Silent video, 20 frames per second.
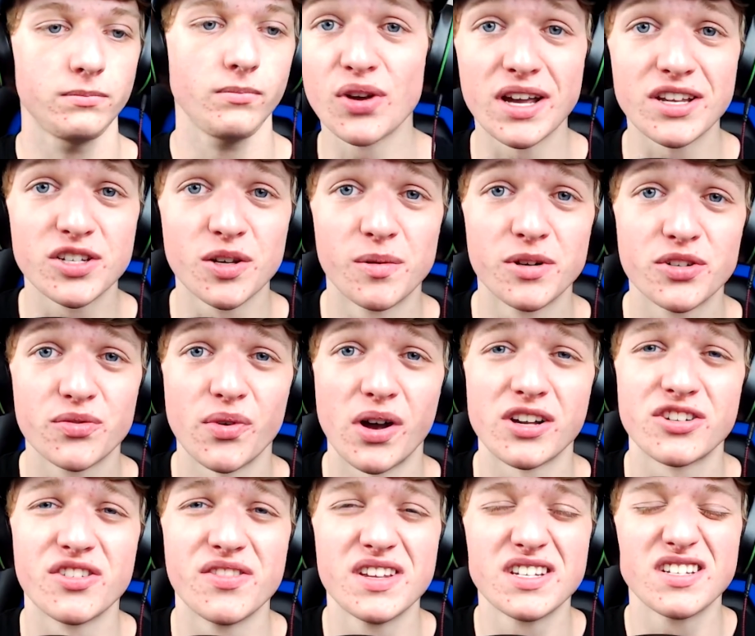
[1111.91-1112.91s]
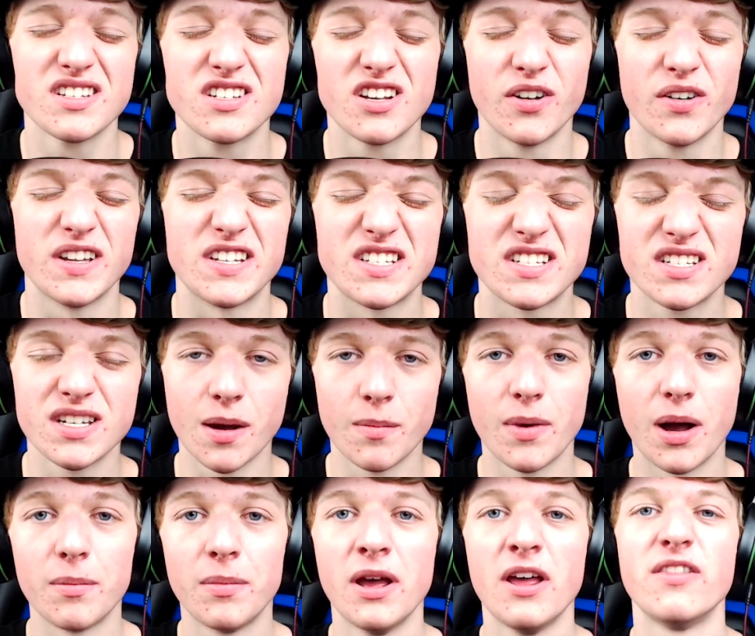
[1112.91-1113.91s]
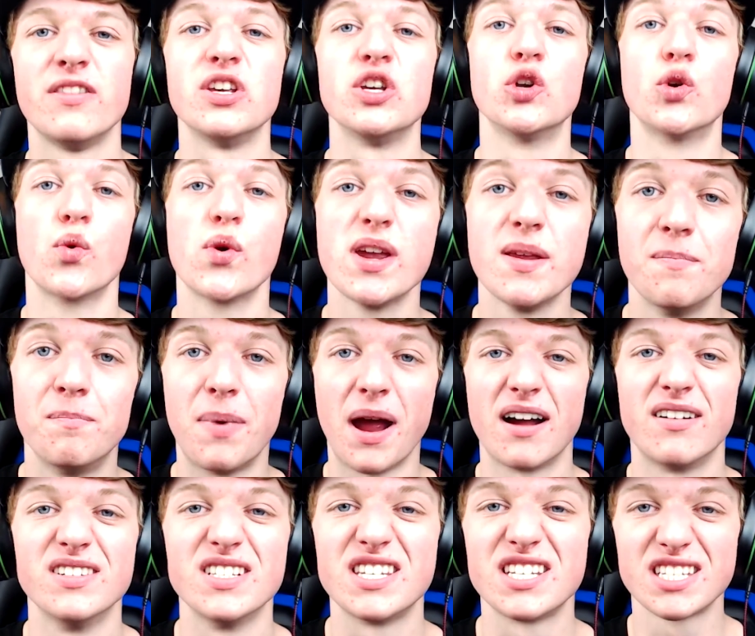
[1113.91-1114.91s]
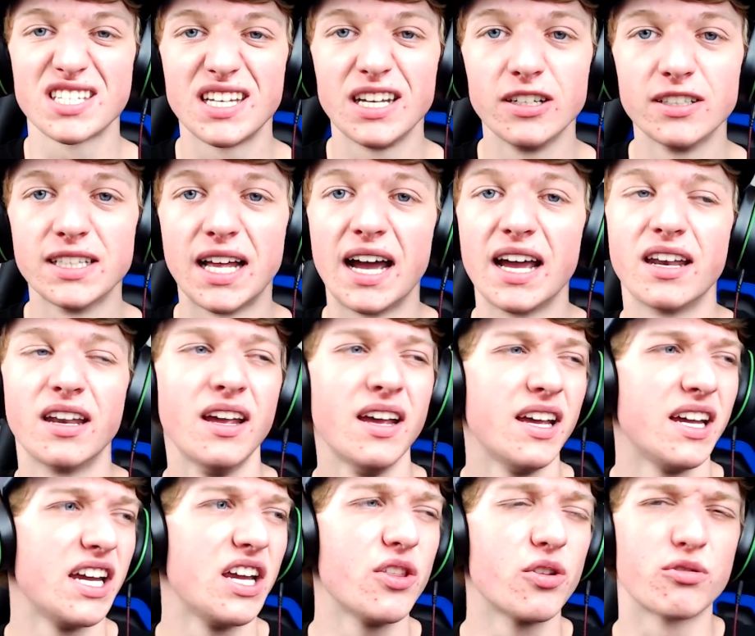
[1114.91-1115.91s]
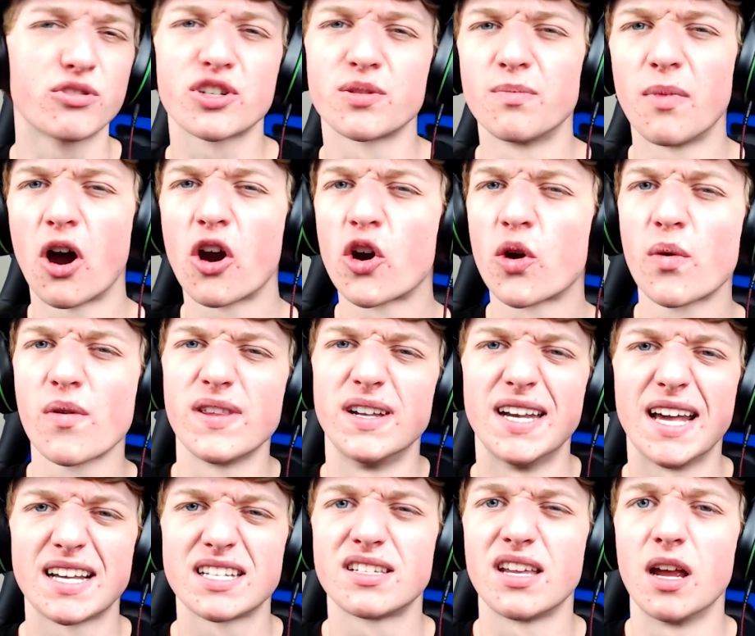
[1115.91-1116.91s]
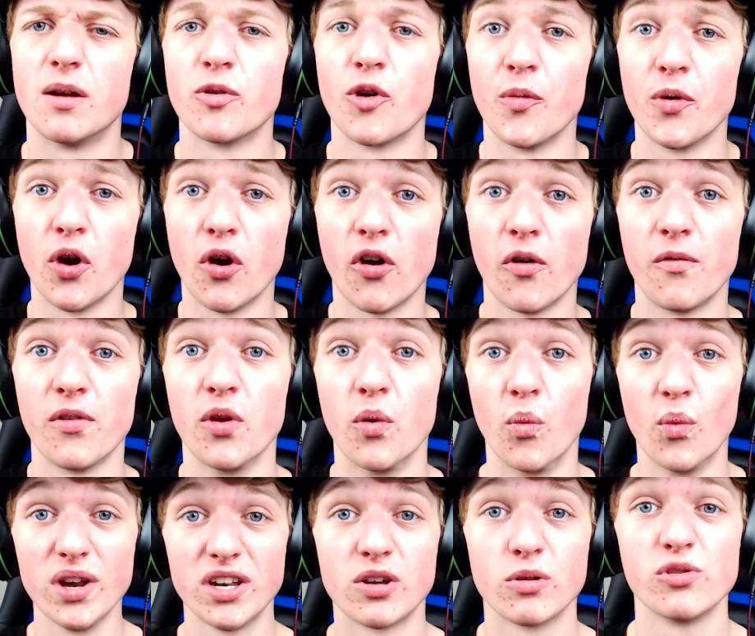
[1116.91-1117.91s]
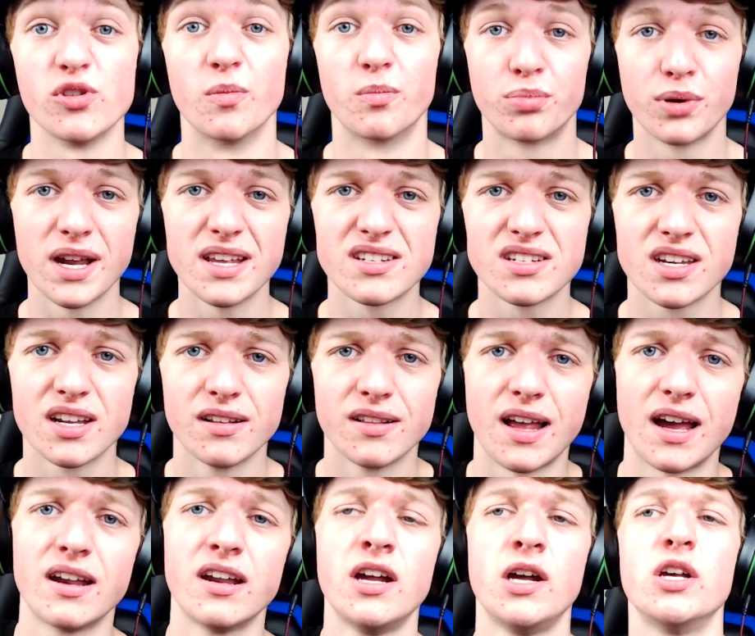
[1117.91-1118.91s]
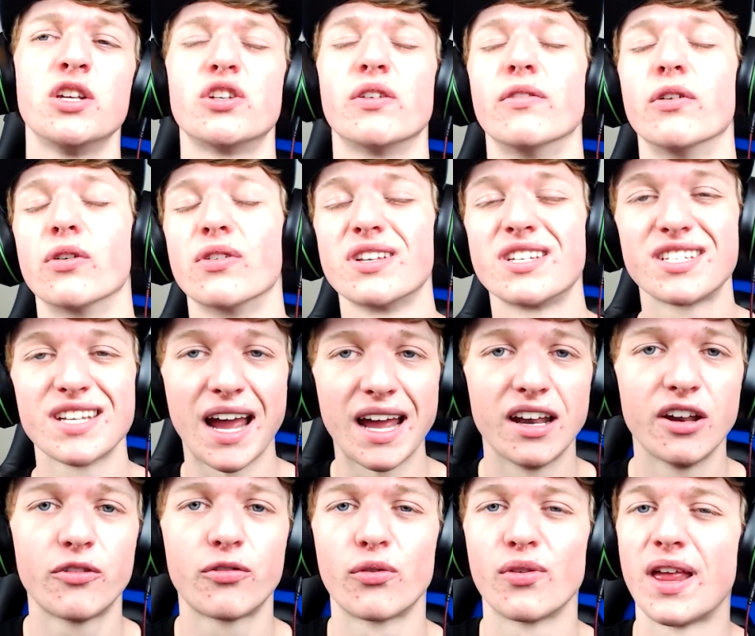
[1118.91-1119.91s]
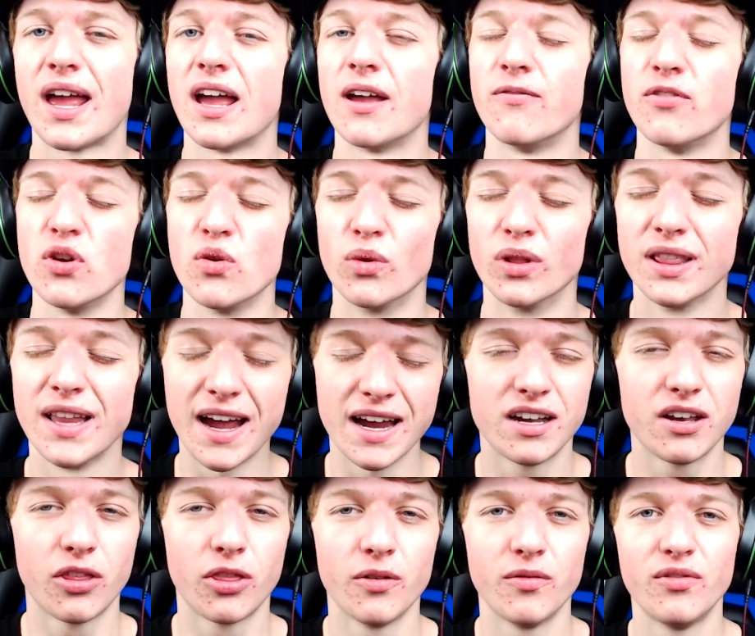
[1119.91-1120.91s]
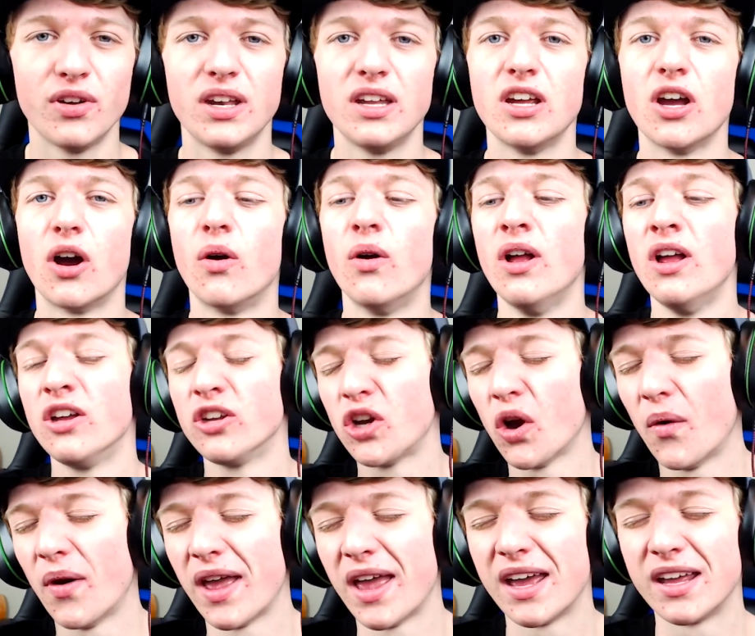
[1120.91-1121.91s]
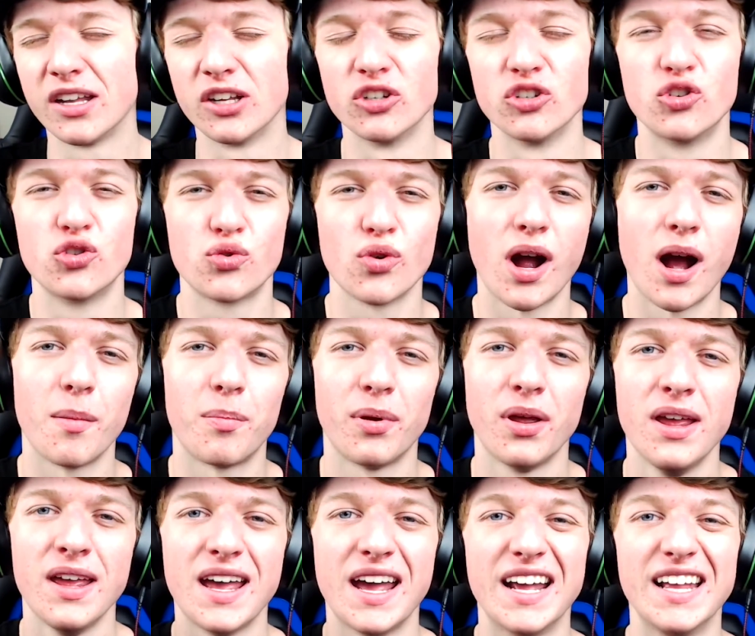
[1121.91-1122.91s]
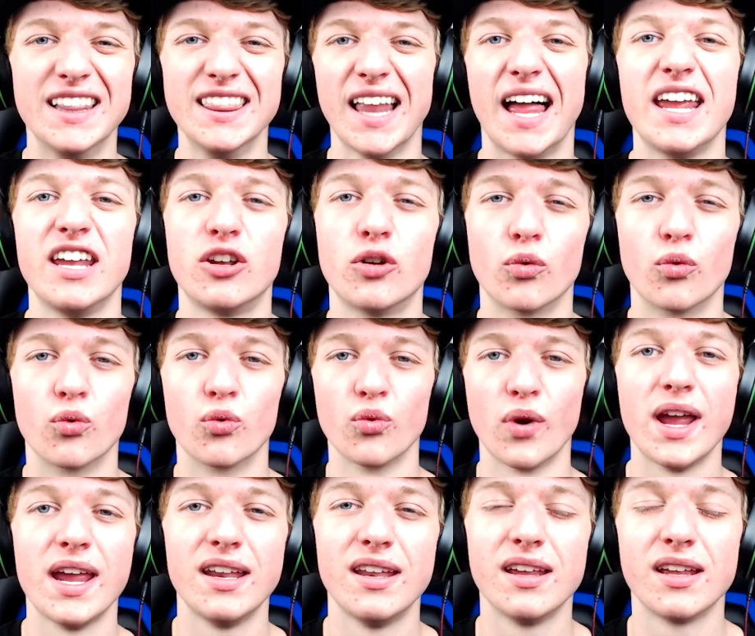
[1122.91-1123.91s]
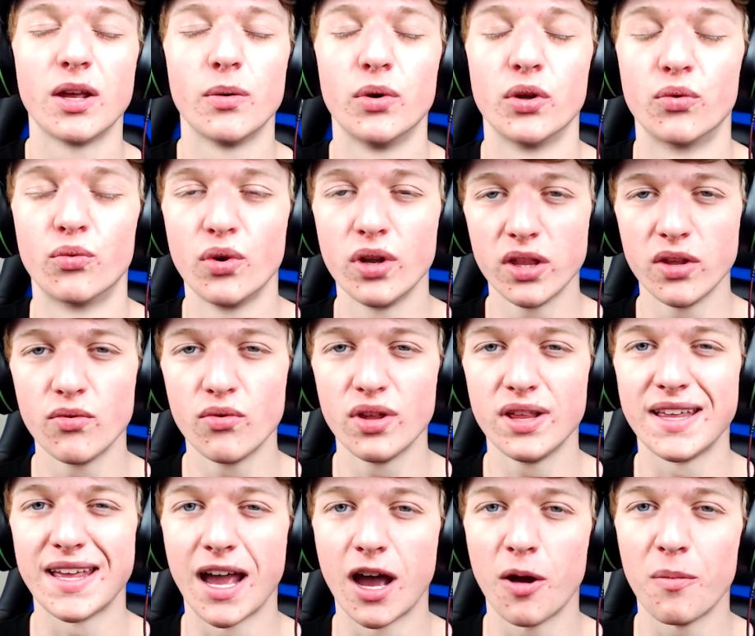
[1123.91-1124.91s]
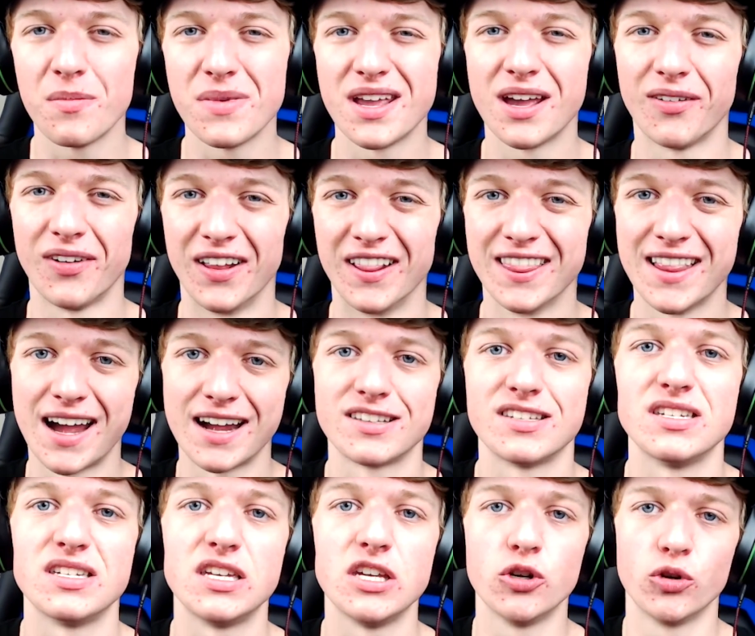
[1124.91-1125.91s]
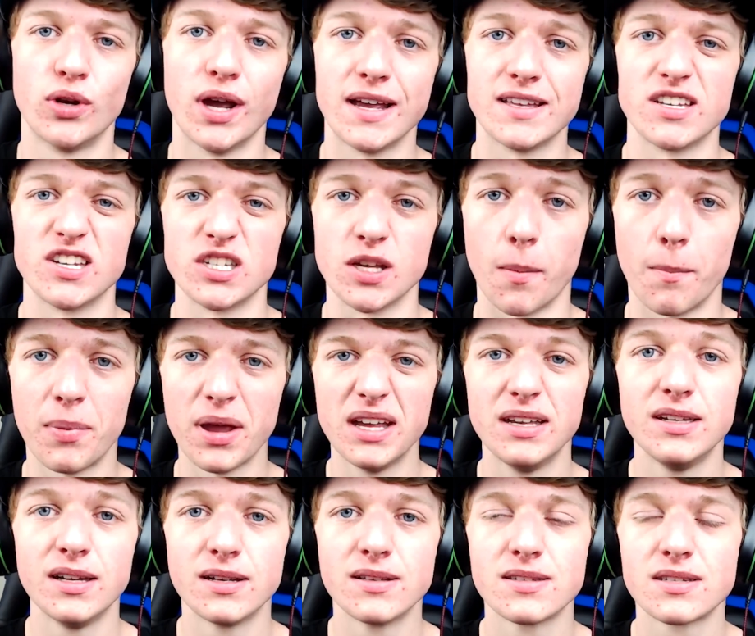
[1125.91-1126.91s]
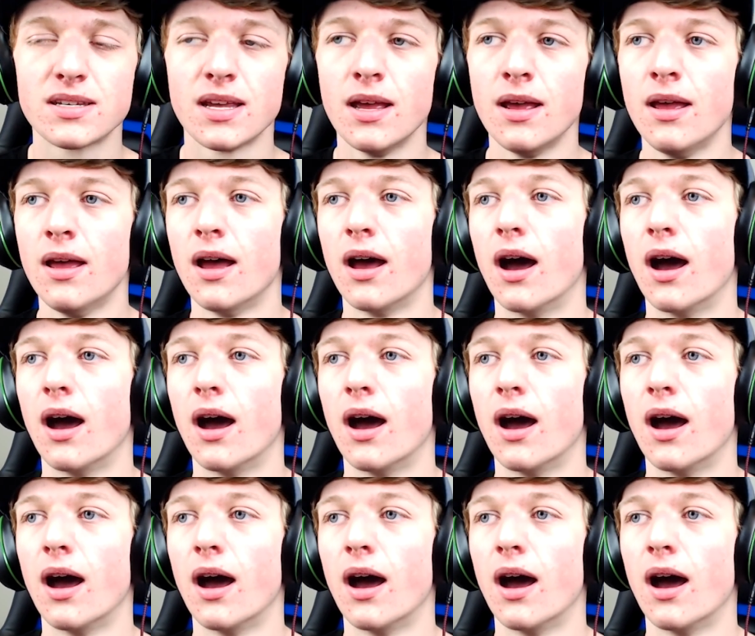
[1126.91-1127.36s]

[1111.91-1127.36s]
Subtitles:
Thank you guys so much for watching. This is going to sum up the green balance skill line. Either tomorrow or the next day, I'm going to be going over the Winter's Embrace skill line. So if you're excited for that, if you liked the video, go ahead and drop a like rating. It would really, really help me out a lot to see your guys' opinions.